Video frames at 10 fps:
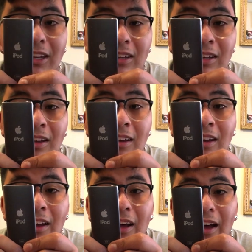gig,
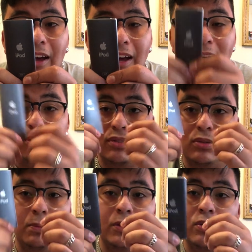uh, and it was
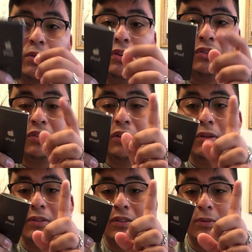super cool because you could
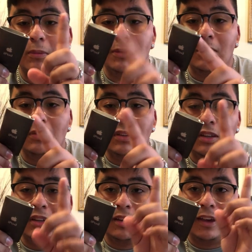load these with
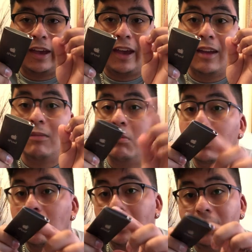music and
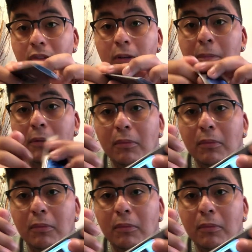movies. You could put